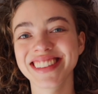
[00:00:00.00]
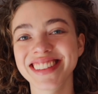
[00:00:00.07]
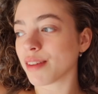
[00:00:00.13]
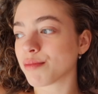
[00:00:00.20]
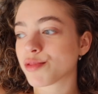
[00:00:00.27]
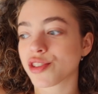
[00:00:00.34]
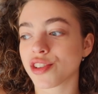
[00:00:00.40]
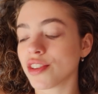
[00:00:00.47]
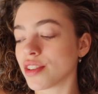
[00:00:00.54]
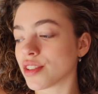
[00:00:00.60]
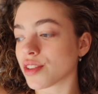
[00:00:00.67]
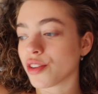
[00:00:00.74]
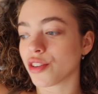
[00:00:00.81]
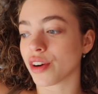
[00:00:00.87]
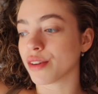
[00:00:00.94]
I'm truly
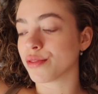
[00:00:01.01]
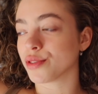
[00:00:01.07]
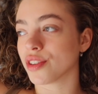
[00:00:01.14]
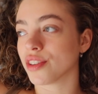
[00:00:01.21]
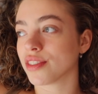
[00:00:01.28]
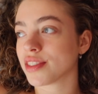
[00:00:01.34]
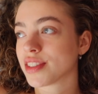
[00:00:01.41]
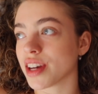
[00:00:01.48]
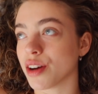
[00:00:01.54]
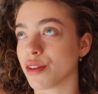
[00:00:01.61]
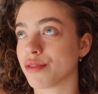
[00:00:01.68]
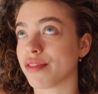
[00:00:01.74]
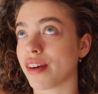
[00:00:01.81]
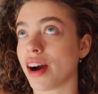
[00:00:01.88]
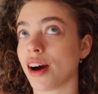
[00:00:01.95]
so grateful to
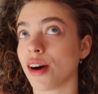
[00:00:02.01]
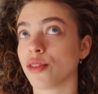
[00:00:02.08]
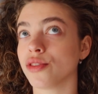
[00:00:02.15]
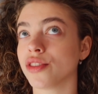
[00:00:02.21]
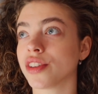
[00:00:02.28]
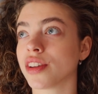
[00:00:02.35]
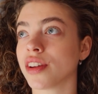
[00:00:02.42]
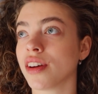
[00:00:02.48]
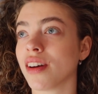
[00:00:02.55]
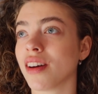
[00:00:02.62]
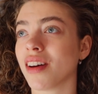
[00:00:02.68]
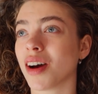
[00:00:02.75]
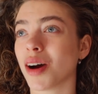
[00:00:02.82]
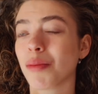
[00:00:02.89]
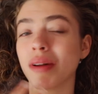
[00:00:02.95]
have found
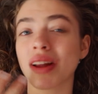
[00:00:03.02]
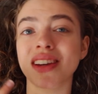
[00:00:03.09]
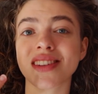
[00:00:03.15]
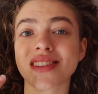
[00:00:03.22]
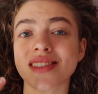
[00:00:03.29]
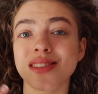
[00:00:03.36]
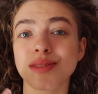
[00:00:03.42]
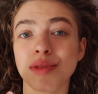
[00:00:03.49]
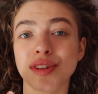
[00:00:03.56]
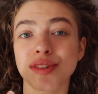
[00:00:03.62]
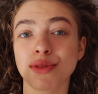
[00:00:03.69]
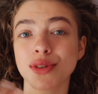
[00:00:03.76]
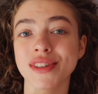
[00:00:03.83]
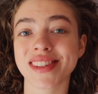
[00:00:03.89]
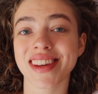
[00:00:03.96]
a place as
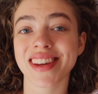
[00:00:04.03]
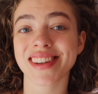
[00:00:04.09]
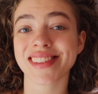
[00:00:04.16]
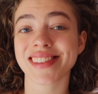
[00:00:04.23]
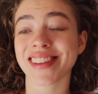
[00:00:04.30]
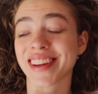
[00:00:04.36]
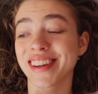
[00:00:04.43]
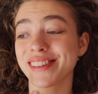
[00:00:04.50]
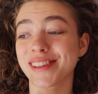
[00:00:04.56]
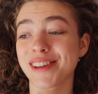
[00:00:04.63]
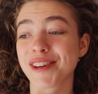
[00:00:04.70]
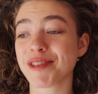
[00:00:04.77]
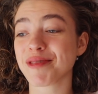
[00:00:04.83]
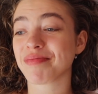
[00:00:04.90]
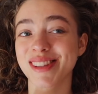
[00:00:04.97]
wonderful as this. Like, it's
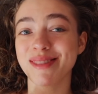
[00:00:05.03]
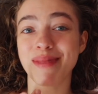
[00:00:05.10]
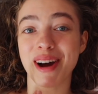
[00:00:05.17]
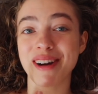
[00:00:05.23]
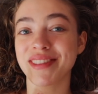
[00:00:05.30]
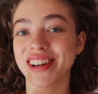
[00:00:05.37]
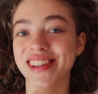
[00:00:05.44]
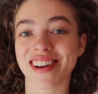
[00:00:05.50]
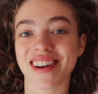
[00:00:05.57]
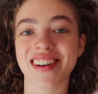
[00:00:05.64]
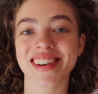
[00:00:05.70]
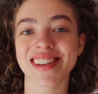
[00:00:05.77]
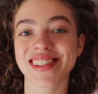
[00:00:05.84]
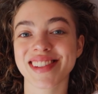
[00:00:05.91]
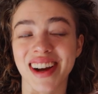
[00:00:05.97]
cute, it's the perfect
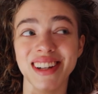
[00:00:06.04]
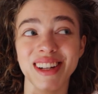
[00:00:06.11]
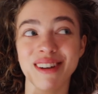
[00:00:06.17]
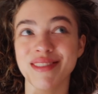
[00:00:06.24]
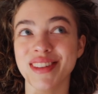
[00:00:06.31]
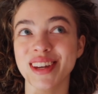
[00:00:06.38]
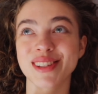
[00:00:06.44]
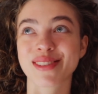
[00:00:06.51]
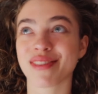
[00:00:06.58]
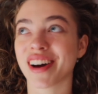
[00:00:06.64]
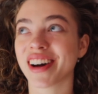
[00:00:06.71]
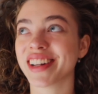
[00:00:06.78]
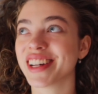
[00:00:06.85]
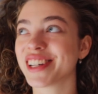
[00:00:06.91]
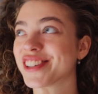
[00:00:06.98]
size. I love that it's
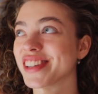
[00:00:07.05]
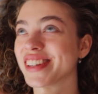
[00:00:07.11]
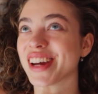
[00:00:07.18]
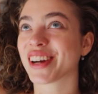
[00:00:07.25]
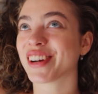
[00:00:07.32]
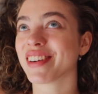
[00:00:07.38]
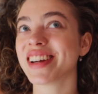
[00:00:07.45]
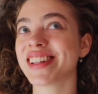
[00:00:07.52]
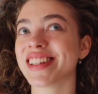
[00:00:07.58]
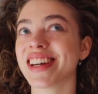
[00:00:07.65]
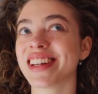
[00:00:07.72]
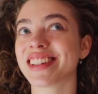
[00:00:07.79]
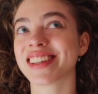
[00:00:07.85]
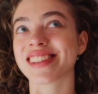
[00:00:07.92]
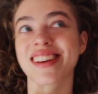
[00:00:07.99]
furnished and
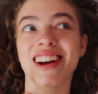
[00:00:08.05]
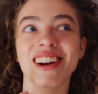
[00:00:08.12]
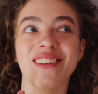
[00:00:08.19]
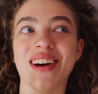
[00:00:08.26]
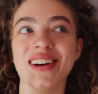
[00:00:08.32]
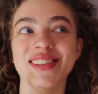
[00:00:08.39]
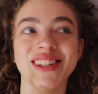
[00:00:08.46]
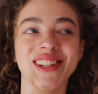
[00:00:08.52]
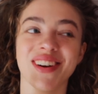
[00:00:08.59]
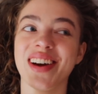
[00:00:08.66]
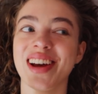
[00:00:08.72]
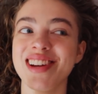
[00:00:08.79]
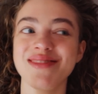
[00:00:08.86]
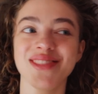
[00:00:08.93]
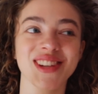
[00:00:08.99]
decorated, because then I don't have to do it
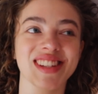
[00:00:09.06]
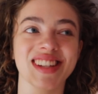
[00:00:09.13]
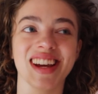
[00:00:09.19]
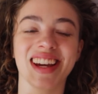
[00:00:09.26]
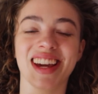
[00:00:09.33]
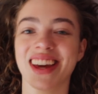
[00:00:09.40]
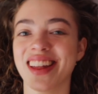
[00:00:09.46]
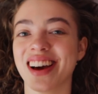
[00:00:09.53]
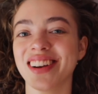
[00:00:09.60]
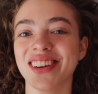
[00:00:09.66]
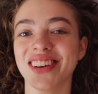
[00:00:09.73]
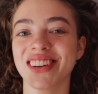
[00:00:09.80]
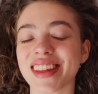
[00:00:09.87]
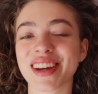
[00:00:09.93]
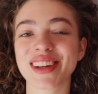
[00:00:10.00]
and I'm not staying here that
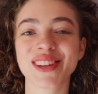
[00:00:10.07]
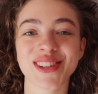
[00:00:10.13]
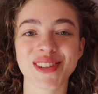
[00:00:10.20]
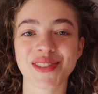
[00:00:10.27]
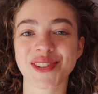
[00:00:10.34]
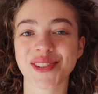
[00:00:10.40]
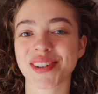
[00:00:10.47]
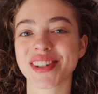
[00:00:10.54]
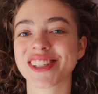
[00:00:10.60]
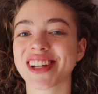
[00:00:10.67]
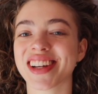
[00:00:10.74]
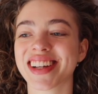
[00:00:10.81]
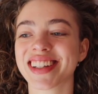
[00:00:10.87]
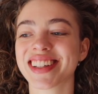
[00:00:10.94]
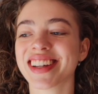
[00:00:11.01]
long. Thank you so much for
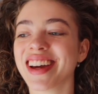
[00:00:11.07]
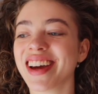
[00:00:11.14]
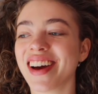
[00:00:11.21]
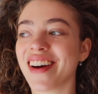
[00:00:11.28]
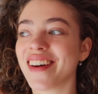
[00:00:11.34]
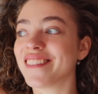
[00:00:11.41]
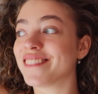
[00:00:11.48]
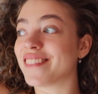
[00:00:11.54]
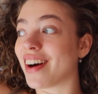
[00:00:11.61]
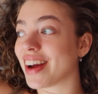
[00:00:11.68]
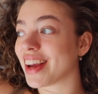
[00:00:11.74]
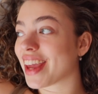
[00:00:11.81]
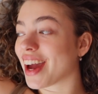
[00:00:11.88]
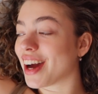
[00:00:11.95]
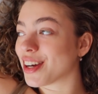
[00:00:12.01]
watching.
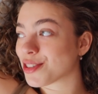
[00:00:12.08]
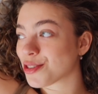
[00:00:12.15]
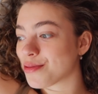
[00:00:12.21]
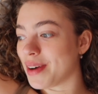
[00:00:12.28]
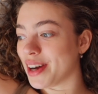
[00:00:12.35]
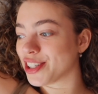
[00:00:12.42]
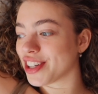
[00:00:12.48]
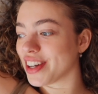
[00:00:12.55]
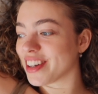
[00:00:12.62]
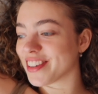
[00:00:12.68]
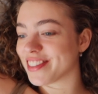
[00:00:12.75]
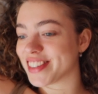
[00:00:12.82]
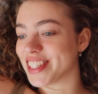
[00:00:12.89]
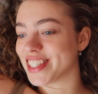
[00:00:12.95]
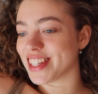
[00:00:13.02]
My casual magic
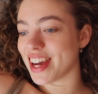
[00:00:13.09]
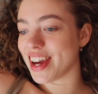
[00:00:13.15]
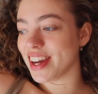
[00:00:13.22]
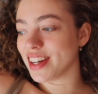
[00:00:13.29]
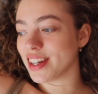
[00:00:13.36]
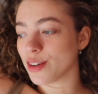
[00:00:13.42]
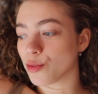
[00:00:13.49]
of today